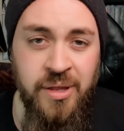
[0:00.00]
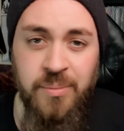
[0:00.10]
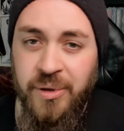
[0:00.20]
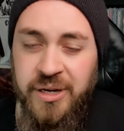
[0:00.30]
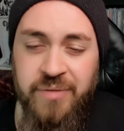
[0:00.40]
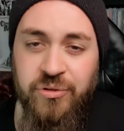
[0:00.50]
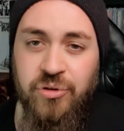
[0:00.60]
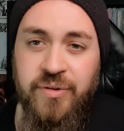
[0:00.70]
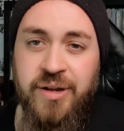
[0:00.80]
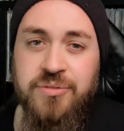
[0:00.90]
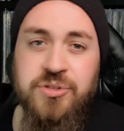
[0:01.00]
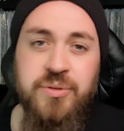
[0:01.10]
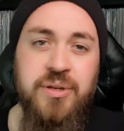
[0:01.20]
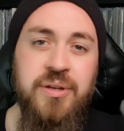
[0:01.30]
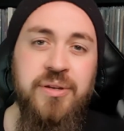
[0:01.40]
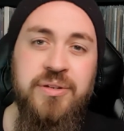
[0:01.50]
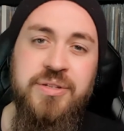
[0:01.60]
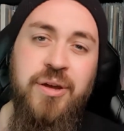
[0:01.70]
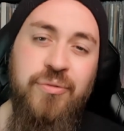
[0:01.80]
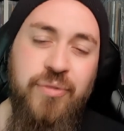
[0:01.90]
but I never got round to it, and it's
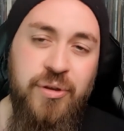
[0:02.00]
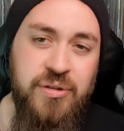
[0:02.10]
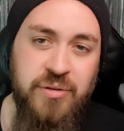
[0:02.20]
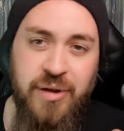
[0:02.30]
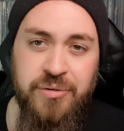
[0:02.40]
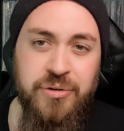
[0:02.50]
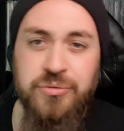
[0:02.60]
now floating around in